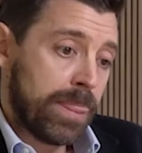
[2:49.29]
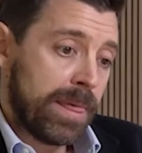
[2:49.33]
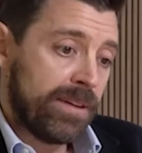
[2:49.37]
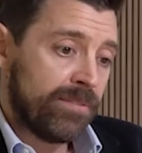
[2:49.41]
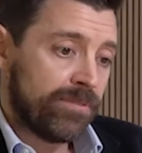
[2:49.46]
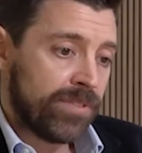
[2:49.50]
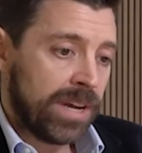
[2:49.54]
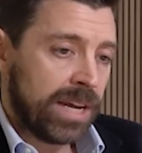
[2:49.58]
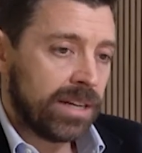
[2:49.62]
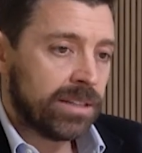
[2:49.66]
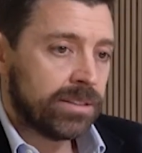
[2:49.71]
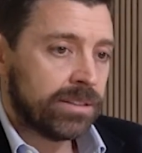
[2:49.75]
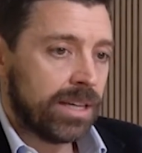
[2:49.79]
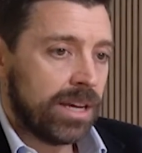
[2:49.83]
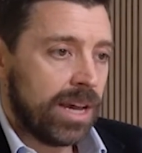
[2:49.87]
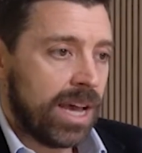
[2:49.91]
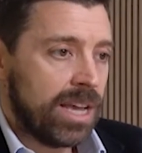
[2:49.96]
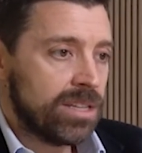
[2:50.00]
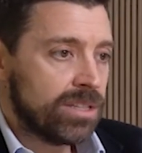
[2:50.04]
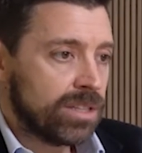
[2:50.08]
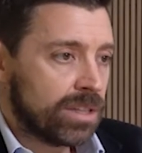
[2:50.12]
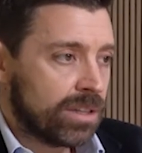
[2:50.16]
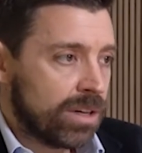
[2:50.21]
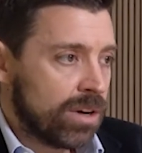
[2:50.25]
In fact,
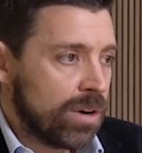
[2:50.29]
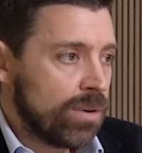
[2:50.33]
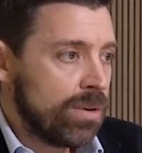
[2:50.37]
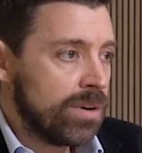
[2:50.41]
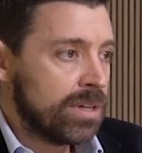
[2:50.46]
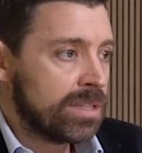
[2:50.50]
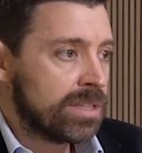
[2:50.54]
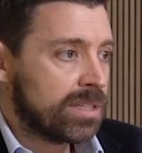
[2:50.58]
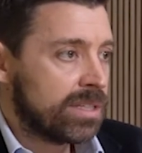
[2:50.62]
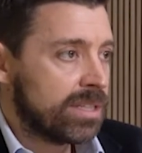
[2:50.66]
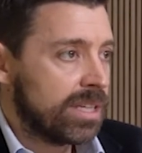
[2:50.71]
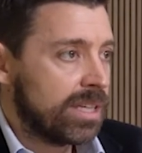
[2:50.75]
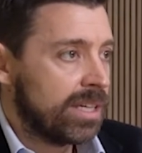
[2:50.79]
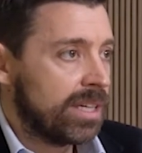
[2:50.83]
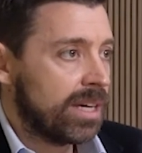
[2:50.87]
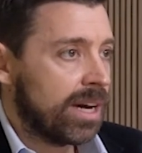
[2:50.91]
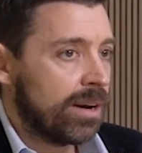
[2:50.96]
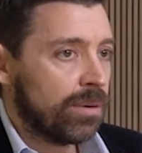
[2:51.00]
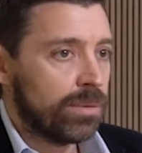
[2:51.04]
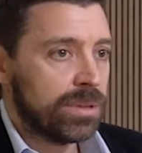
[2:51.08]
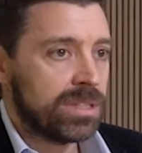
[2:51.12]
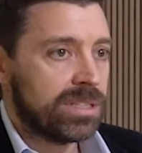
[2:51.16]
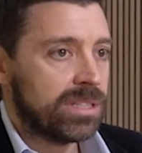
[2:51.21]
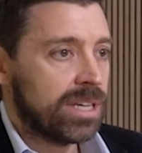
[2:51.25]
as a currency,
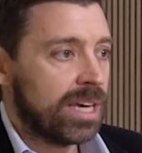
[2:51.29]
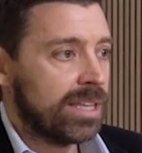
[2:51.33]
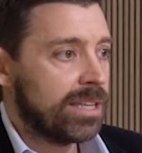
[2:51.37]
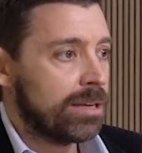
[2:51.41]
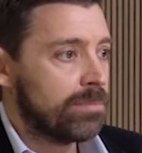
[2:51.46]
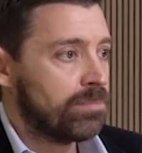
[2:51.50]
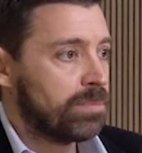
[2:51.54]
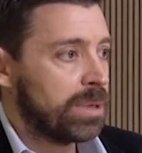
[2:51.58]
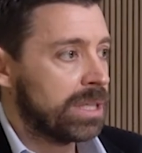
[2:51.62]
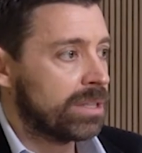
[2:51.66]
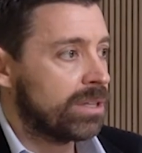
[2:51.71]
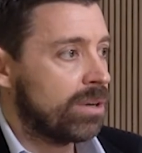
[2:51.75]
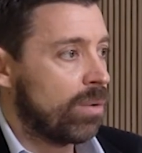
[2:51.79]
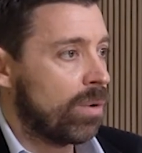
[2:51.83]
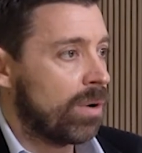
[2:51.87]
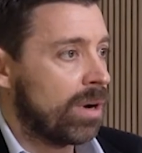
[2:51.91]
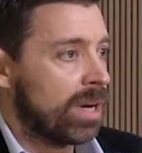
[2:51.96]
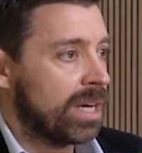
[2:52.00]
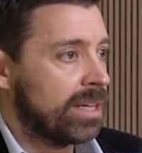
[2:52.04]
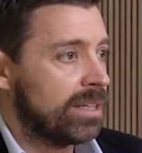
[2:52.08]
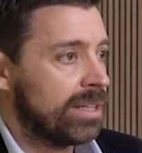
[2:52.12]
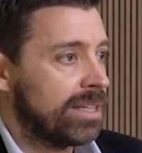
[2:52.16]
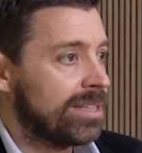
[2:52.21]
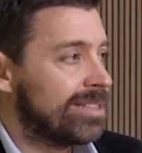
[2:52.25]
I would say that
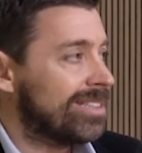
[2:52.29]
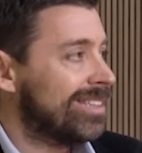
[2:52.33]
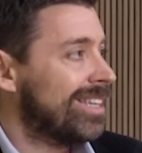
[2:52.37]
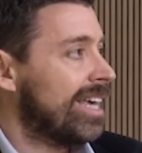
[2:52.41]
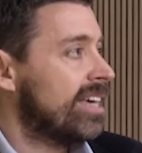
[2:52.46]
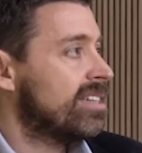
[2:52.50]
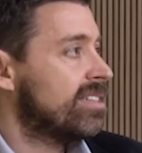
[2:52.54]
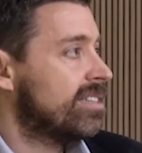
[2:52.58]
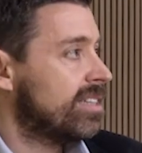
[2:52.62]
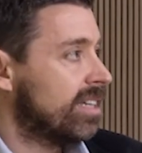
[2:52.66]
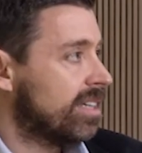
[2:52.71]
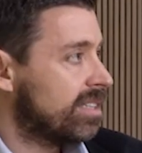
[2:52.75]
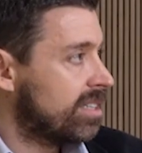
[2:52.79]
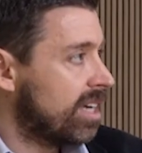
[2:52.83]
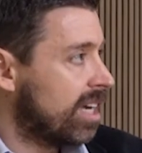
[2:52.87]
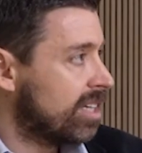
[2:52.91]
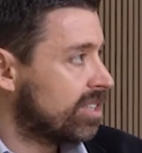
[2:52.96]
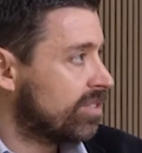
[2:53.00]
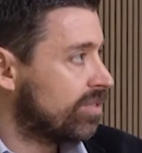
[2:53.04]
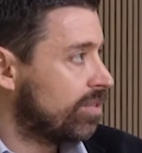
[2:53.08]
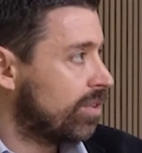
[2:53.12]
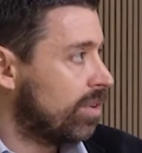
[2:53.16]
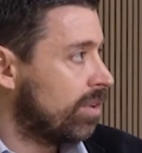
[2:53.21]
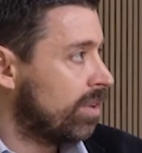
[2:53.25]
Bitcoin is less
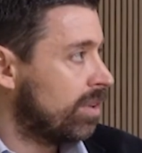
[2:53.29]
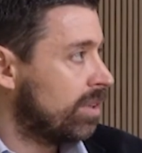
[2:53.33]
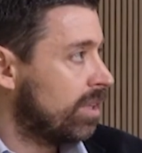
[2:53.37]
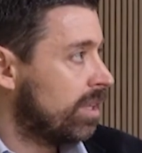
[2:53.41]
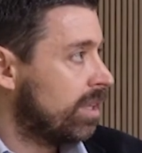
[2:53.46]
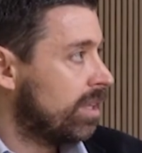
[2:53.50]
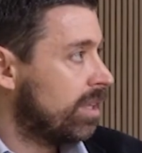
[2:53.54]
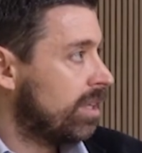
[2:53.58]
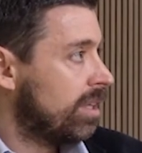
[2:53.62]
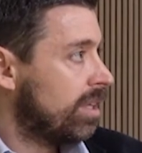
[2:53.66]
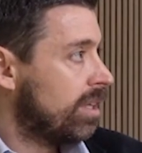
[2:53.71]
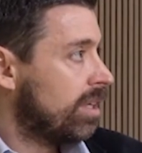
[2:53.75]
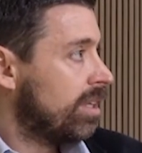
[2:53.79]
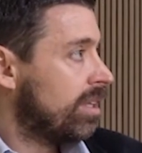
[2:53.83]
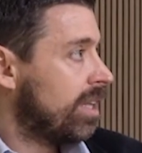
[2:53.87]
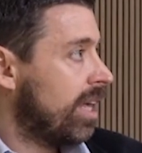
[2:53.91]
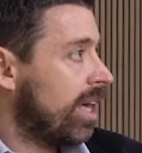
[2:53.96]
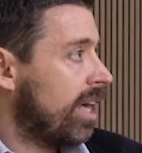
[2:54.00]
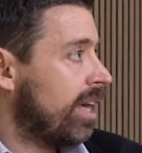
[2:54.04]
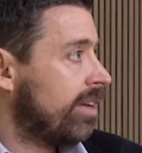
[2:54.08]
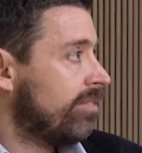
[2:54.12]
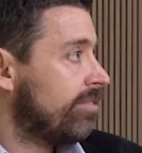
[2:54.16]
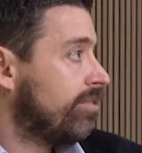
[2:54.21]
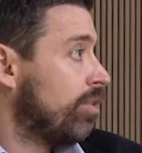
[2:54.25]
successful
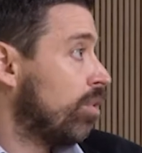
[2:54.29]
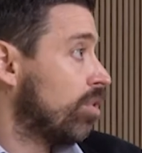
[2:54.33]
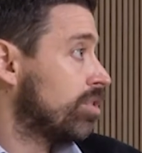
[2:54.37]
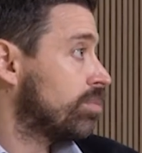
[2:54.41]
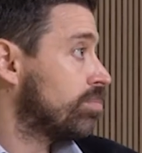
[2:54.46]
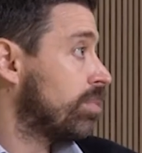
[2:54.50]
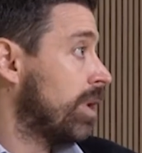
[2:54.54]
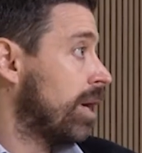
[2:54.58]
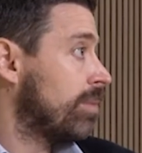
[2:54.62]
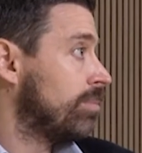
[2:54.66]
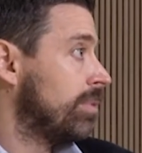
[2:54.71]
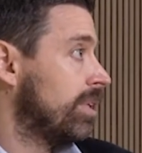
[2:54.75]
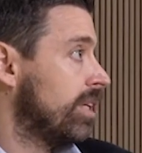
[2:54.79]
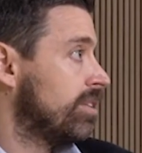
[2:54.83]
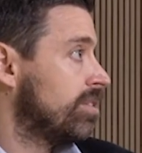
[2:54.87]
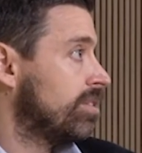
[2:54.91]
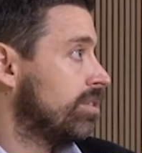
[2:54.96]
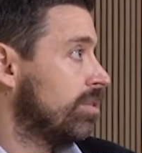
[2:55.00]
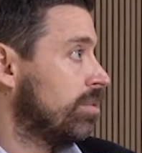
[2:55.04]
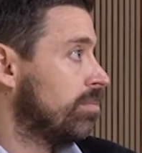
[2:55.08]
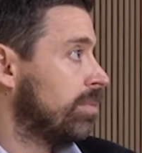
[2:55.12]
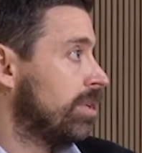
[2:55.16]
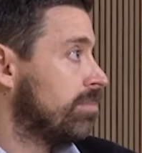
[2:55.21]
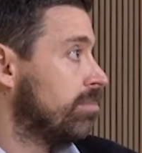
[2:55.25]
than folks probably
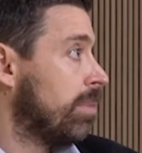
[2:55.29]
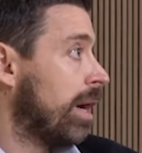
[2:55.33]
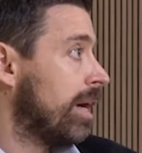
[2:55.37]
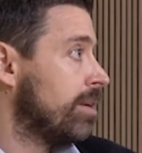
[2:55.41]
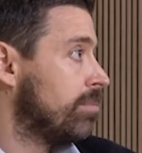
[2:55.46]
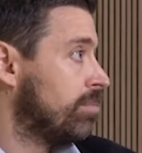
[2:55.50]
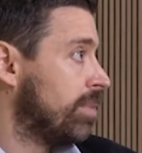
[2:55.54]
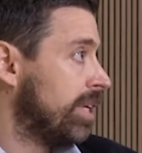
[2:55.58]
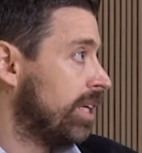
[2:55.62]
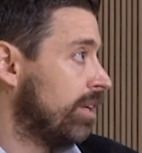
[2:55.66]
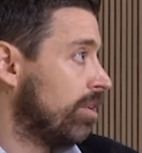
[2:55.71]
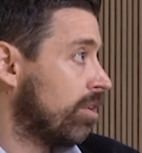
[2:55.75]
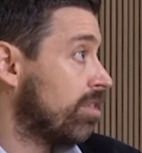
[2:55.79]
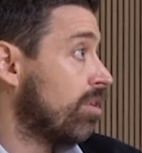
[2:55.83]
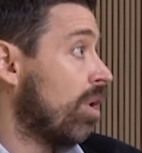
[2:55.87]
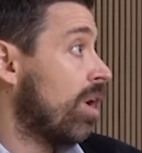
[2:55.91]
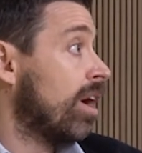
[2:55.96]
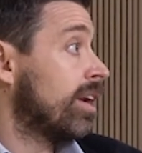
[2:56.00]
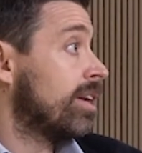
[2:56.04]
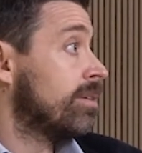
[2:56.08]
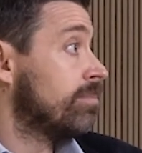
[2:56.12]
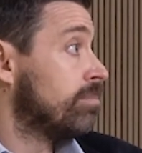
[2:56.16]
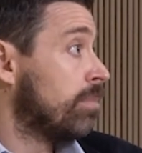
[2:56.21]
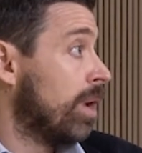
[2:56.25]
assumed it might be or
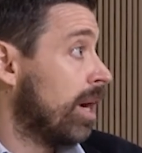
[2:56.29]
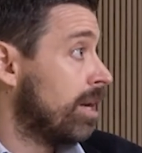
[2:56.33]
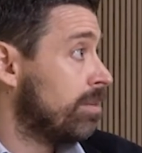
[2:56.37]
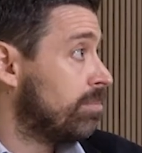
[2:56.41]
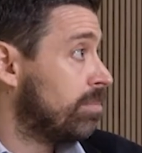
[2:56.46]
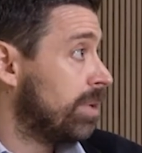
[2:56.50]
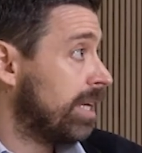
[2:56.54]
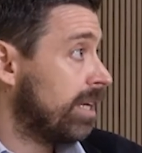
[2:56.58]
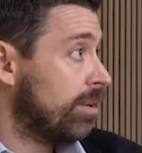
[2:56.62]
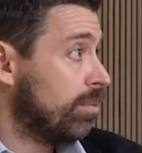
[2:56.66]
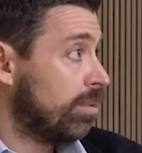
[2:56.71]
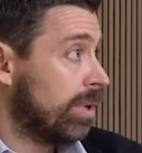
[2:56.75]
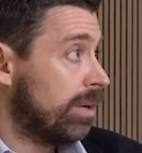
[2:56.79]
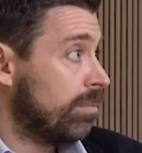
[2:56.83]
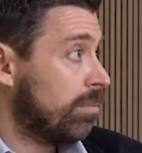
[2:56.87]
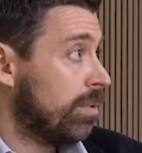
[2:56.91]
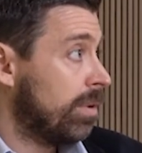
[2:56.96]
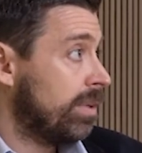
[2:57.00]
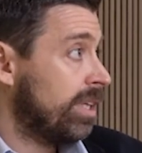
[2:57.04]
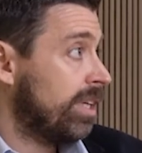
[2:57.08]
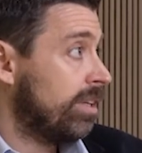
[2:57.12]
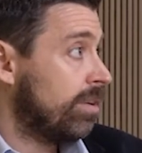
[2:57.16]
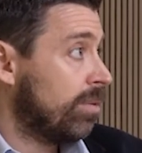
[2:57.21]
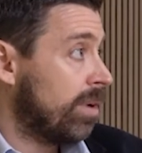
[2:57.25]
thought it might be when
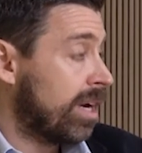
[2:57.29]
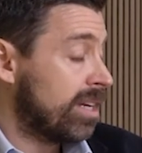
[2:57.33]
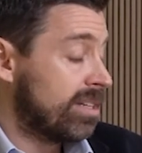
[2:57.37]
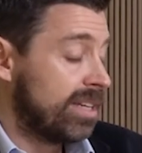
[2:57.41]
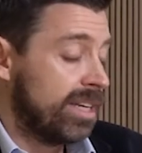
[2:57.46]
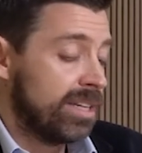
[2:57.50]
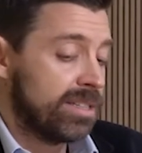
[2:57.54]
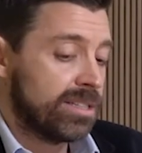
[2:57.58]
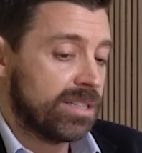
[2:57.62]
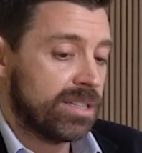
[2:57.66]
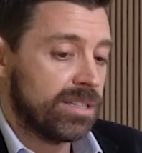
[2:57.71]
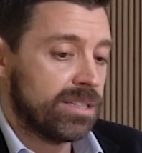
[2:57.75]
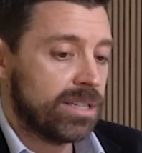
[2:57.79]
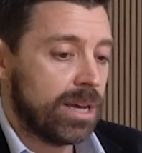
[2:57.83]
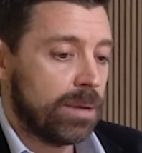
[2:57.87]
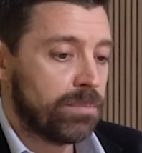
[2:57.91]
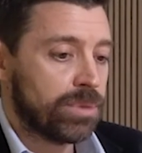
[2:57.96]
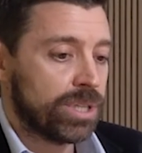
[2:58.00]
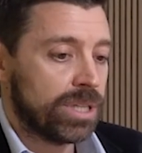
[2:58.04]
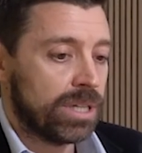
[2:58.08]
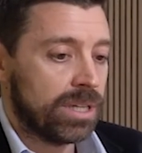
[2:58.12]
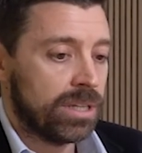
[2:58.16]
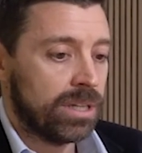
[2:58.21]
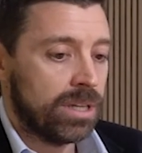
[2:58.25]
at its
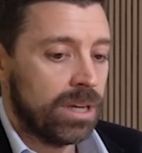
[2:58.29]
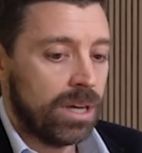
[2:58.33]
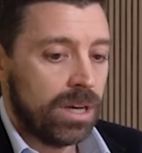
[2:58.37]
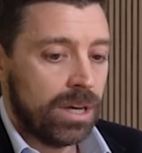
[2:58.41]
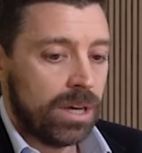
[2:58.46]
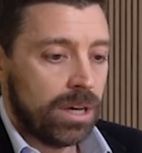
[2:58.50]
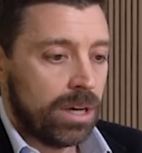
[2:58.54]
inception.